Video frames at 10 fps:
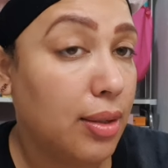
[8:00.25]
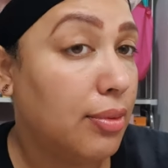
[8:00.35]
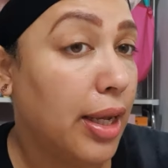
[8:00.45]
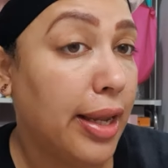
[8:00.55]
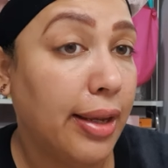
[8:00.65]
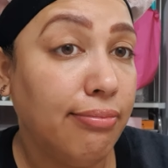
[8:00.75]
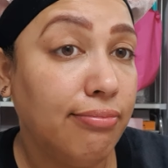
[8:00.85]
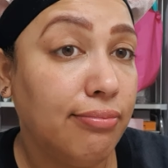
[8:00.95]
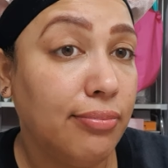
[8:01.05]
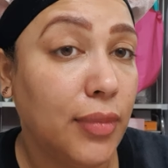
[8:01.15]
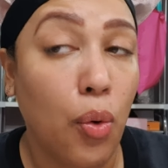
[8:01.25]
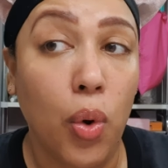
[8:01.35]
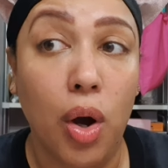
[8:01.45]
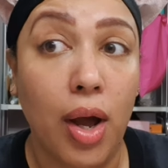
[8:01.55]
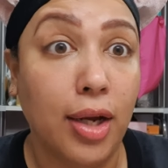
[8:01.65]
again,
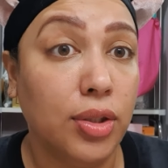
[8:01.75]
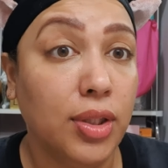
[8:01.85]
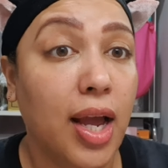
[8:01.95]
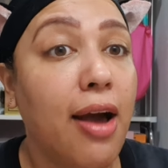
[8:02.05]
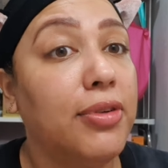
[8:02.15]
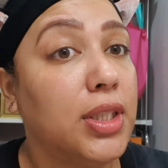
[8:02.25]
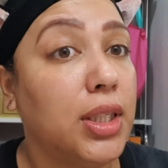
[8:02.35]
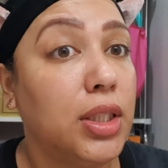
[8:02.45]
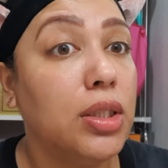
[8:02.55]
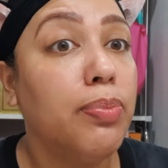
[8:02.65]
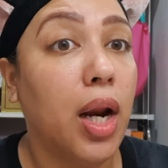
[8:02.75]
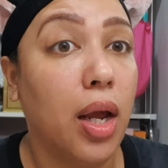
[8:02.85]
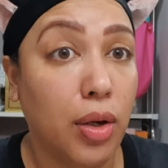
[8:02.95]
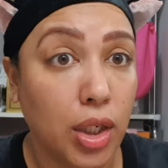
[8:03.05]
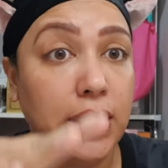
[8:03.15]
actually, I haven't said this, but I
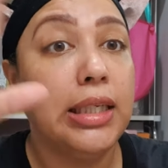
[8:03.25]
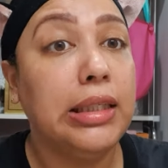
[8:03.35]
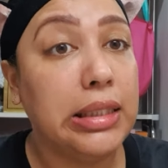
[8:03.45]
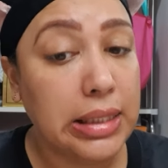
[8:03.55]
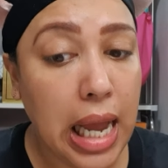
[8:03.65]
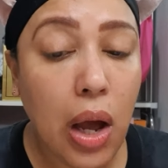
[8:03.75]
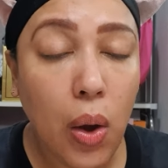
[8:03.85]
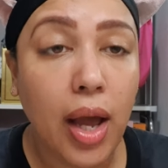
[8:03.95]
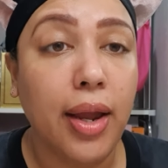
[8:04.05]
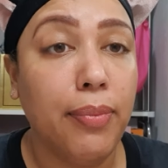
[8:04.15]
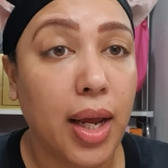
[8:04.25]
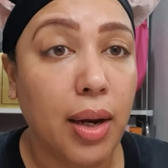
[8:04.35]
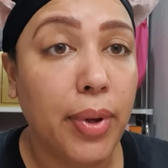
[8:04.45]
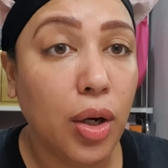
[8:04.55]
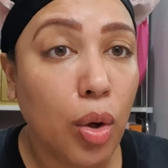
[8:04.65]
am going to say this now. I am not a
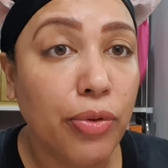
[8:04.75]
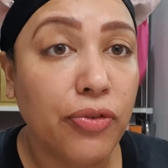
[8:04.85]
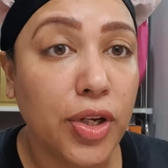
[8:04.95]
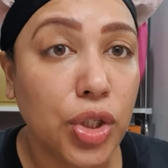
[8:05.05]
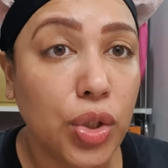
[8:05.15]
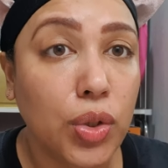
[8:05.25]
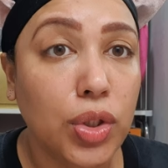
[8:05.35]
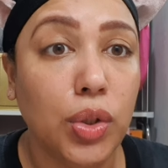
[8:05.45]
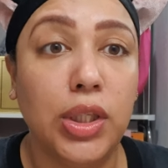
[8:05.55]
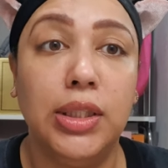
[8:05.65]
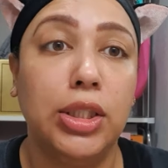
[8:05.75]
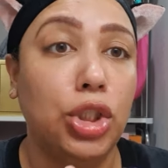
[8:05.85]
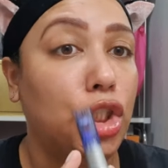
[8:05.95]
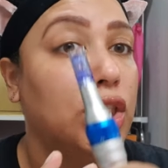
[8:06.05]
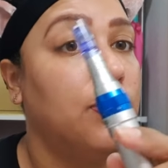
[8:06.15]
medical professional, so this is
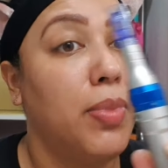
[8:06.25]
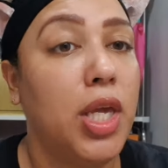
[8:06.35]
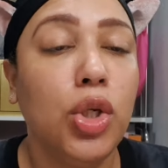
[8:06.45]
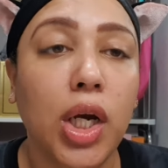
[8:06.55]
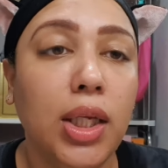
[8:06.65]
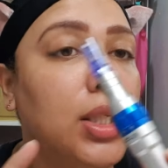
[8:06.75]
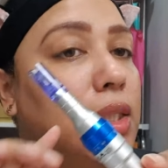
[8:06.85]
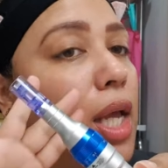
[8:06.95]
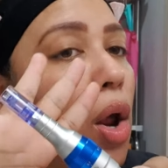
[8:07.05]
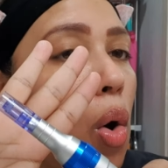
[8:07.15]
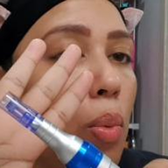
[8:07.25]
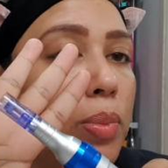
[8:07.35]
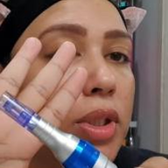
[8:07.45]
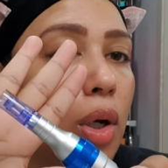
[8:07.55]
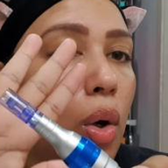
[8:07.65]
just me trying this at home.
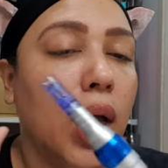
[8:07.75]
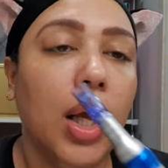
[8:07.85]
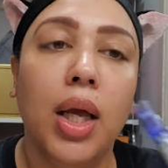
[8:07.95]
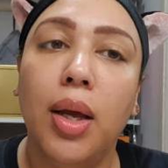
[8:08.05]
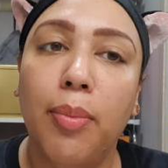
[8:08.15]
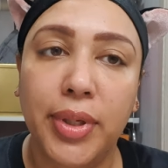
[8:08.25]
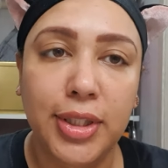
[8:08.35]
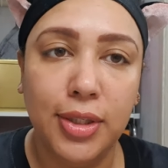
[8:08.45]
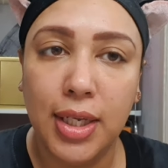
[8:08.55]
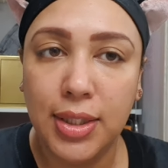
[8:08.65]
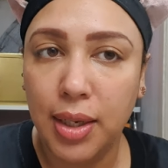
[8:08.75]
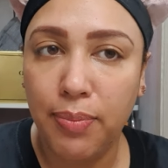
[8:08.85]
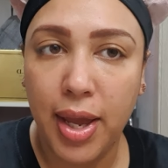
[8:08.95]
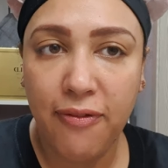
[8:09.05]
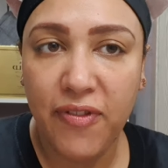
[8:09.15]
So please do not take
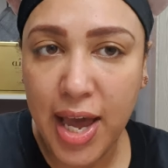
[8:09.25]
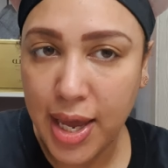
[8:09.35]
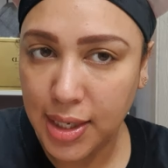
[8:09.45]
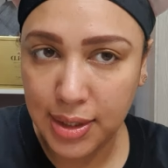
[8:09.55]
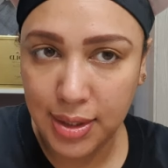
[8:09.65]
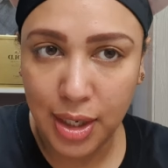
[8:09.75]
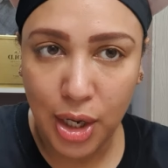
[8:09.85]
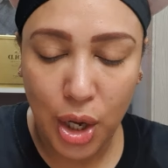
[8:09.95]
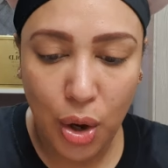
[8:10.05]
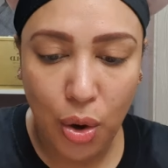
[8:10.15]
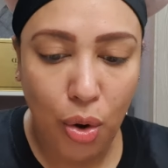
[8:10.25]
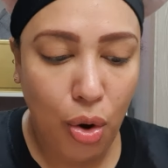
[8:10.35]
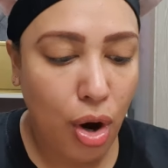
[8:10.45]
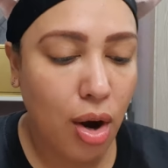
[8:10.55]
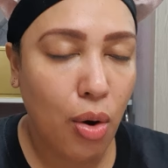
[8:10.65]
my advice
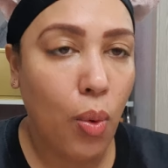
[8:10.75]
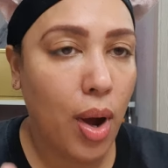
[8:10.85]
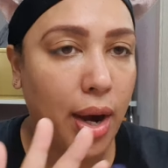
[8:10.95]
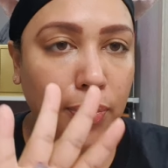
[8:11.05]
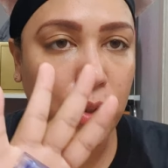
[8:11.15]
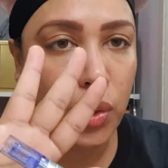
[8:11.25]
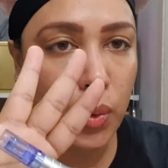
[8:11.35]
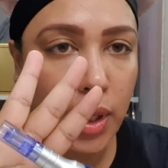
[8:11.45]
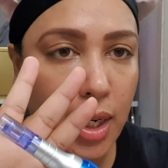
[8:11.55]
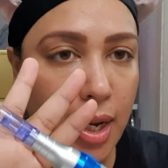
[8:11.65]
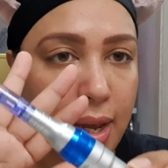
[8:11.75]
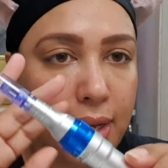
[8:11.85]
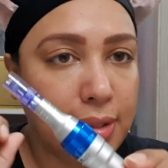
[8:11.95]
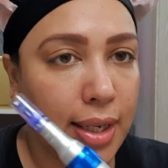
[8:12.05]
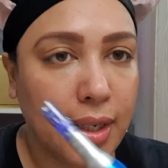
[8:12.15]
or what I'm doing
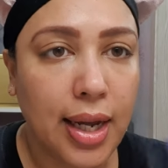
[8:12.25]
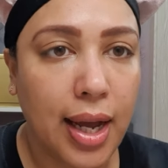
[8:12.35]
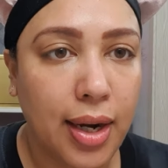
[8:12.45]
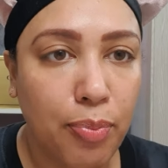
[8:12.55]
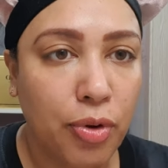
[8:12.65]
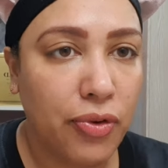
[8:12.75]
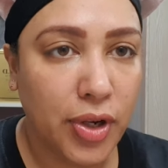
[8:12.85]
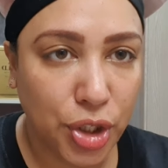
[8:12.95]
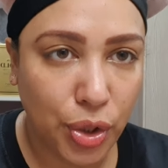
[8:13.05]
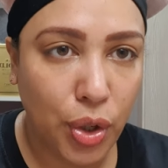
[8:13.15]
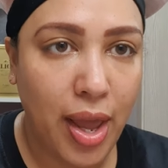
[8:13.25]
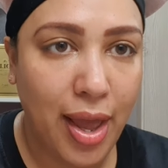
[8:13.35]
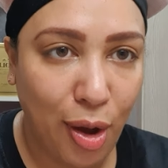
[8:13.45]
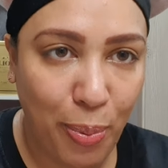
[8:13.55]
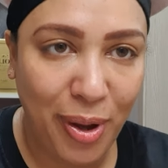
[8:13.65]
as any kind of professional
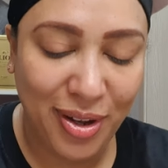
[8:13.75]
help.